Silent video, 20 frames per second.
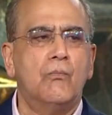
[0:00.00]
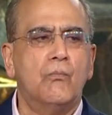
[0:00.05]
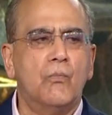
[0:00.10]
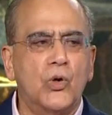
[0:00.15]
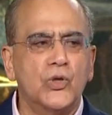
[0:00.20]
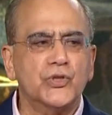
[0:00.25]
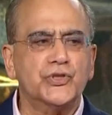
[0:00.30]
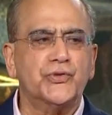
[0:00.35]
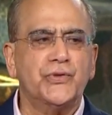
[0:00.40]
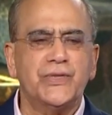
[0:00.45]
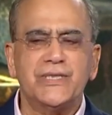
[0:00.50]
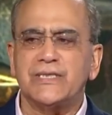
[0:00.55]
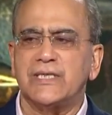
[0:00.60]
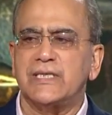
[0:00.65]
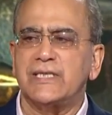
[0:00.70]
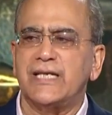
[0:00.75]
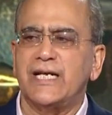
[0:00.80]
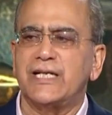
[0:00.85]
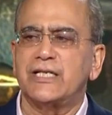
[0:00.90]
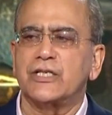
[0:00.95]
Most
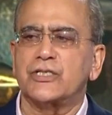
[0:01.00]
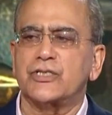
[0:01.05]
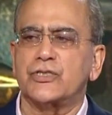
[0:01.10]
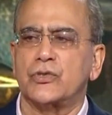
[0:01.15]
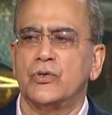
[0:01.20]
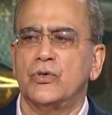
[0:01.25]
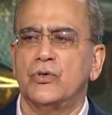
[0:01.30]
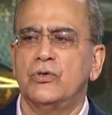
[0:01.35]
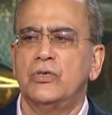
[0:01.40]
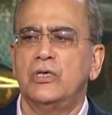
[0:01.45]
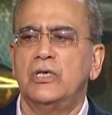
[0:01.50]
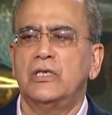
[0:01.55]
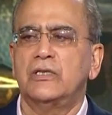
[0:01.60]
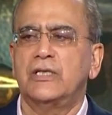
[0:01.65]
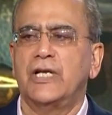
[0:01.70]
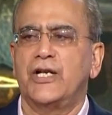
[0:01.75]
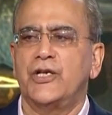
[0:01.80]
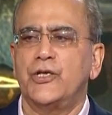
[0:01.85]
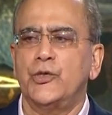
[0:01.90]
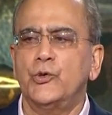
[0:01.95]
recent data show
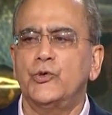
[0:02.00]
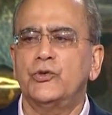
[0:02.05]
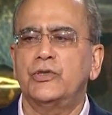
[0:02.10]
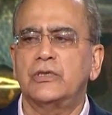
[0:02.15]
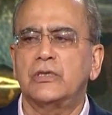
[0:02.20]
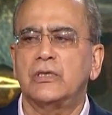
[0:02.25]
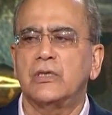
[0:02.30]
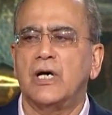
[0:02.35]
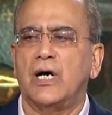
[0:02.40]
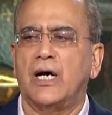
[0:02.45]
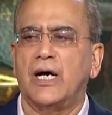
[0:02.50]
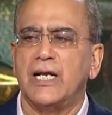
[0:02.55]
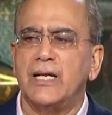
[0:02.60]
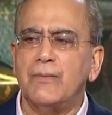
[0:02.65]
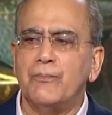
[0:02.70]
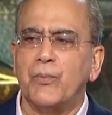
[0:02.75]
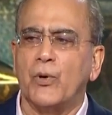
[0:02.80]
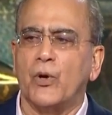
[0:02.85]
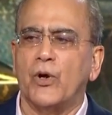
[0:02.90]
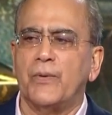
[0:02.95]
that youth
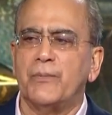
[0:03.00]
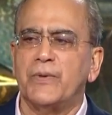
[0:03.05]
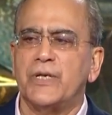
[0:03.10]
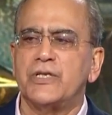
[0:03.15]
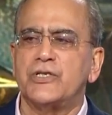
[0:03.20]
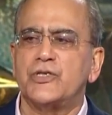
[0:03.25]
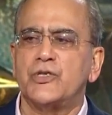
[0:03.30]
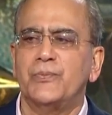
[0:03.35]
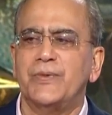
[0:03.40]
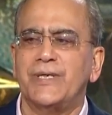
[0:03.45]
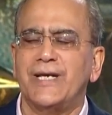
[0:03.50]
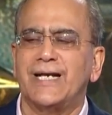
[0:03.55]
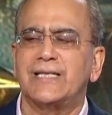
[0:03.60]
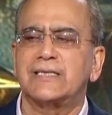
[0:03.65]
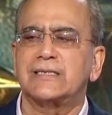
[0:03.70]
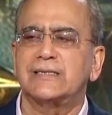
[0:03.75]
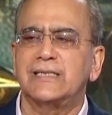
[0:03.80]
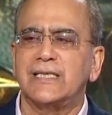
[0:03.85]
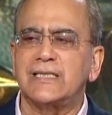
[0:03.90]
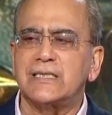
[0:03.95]
unemployment to be
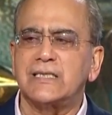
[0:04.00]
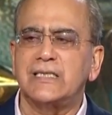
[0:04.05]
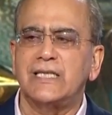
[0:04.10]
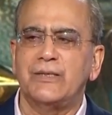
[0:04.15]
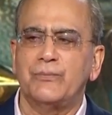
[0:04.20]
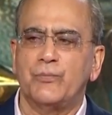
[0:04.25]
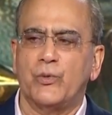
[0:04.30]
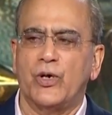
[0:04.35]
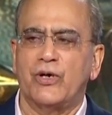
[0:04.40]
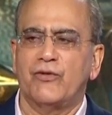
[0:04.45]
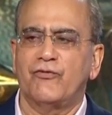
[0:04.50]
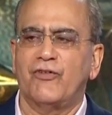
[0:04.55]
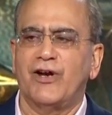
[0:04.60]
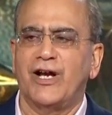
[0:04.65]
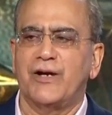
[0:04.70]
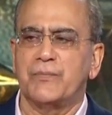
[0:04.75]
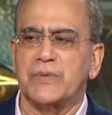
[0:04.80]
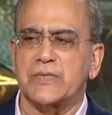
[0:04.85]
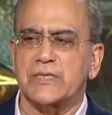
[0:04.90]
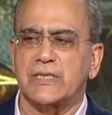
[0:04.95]
at
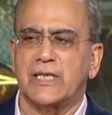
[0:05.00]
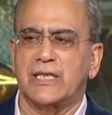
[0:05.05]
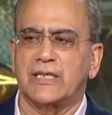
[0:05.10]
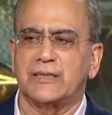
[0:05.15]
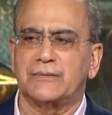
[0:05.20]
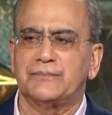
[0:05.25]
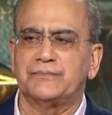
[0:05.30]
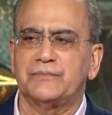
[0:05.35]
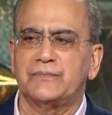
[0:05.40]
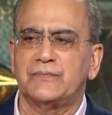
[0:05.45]
16.5%.